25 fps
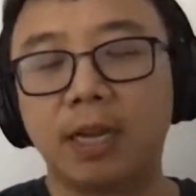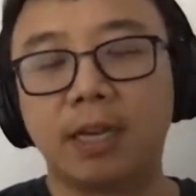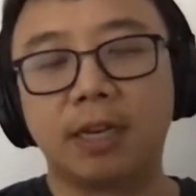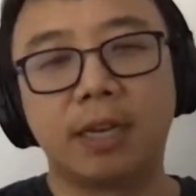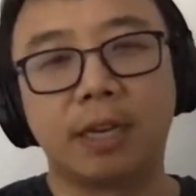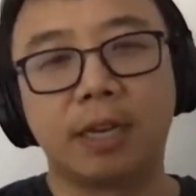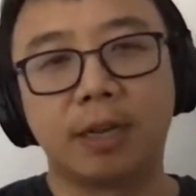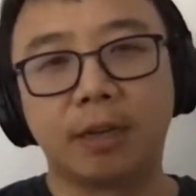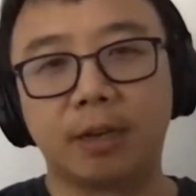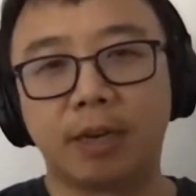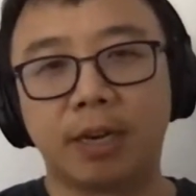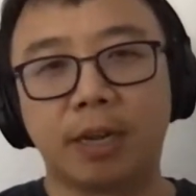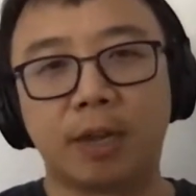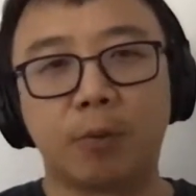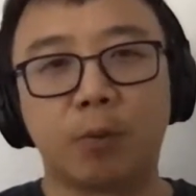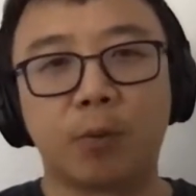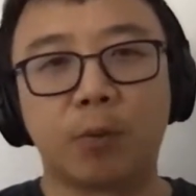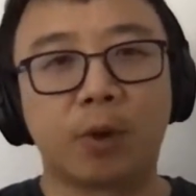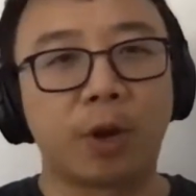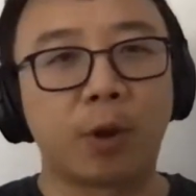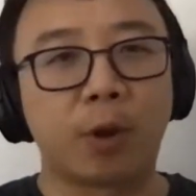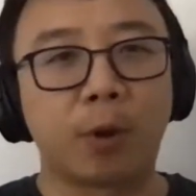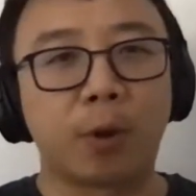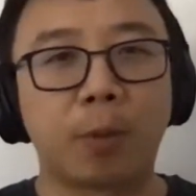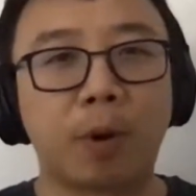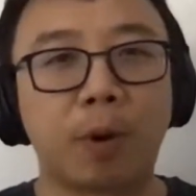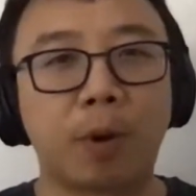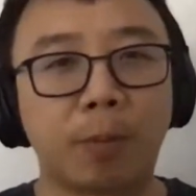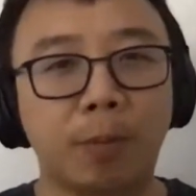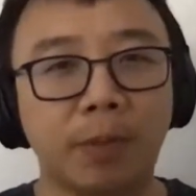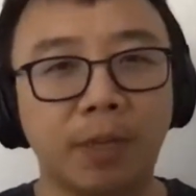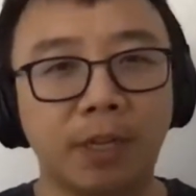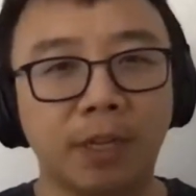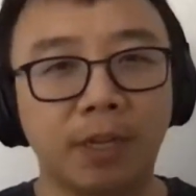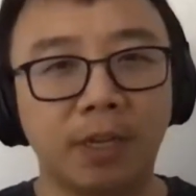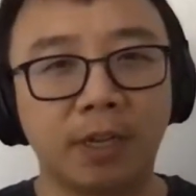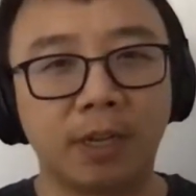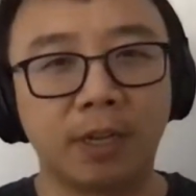that will
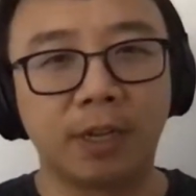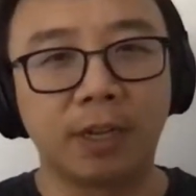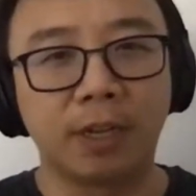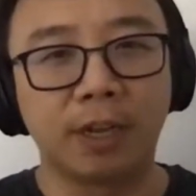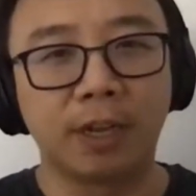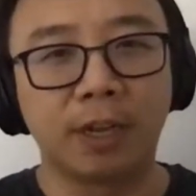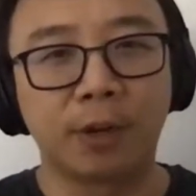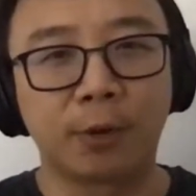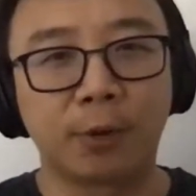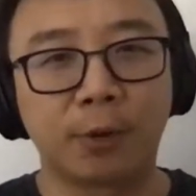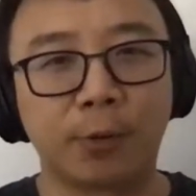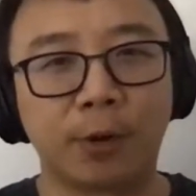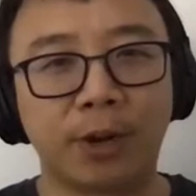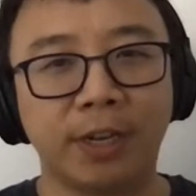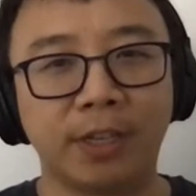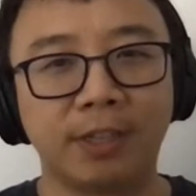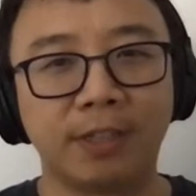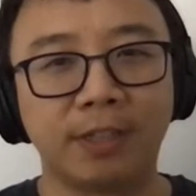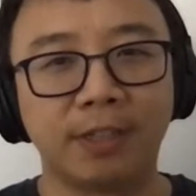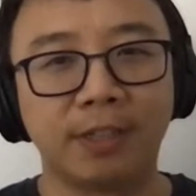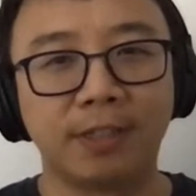probably a great